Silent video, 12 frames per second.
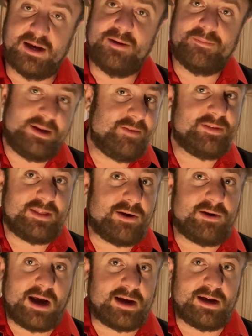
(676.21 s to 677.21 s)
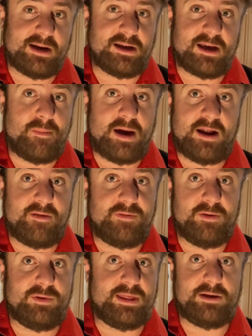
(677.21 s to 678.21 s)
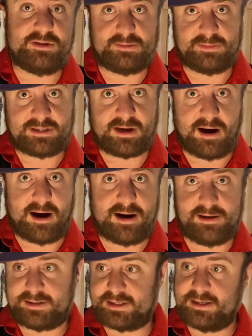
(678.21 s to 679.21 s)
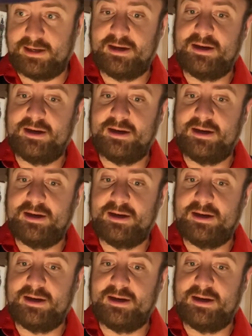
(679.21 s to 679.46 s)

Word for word: But even they're not going to come out of it without some scars.